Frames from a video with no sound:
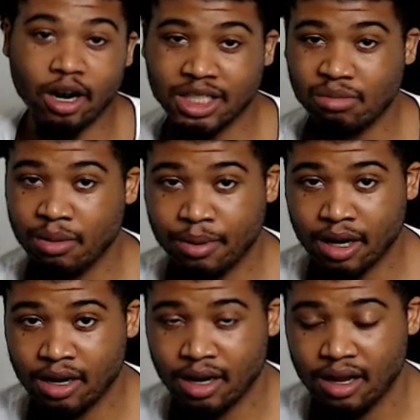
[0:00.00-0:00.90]
Jimmy
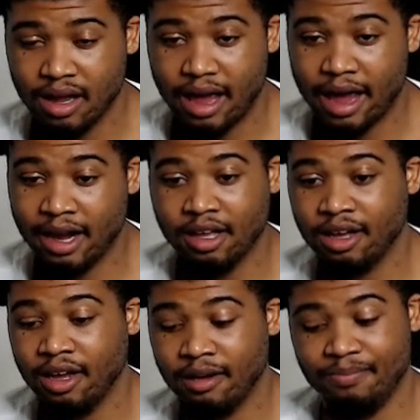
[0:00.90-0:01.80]
Butler at a
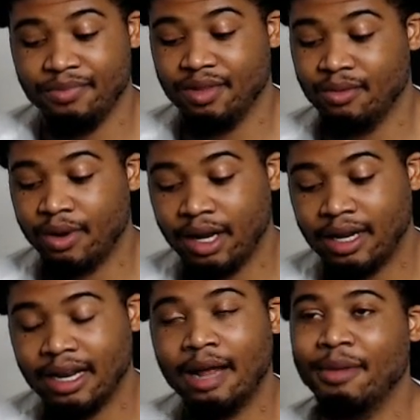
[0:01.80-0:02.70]
good rate.
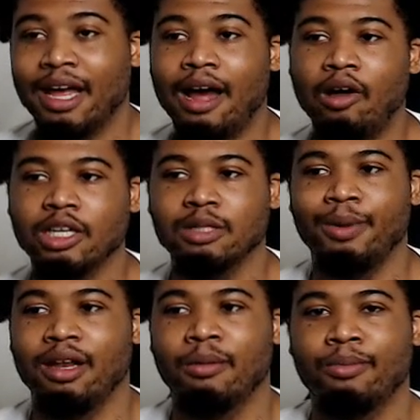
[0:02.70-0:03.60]
Like, I mean, I don't
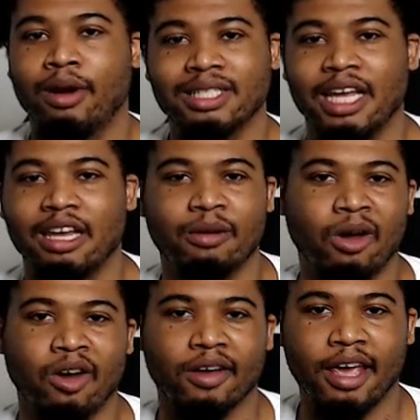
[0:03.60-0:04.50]
expect LeBron to take him
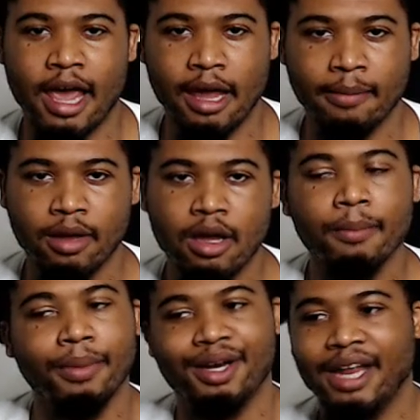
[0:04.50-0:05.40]
all game,
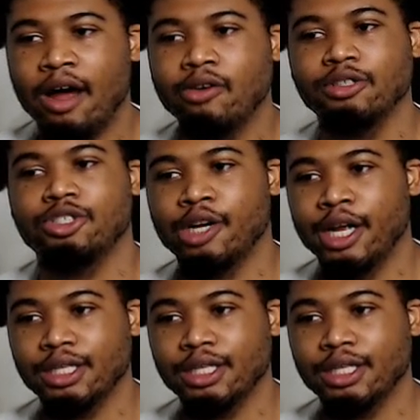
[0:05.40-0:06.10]
but down the stretch,